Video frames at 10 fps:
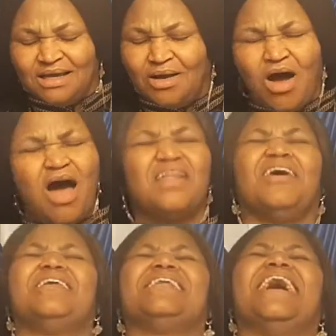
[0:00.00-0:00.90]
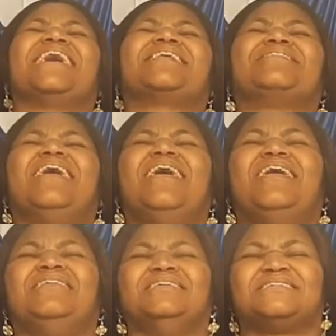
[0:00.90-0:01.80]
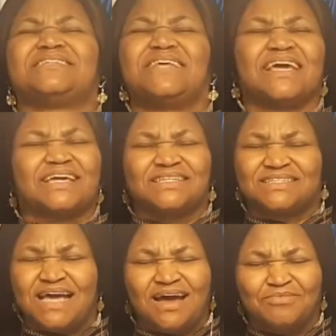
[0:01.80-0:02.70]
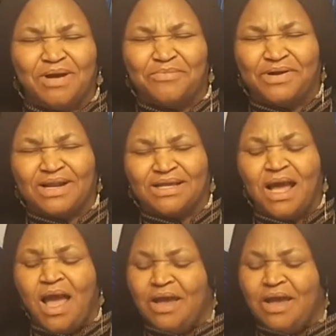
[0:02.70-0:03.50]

All on that ground is sinking sand, my brother.